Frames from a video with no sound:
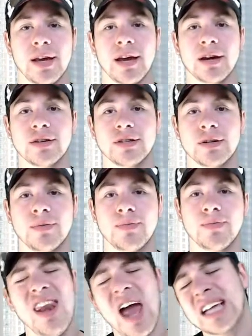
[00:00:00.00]
kills.
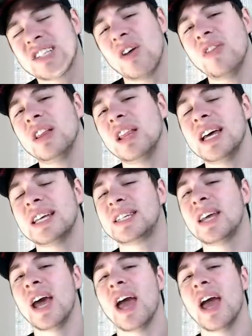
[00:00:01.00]
Next on the list,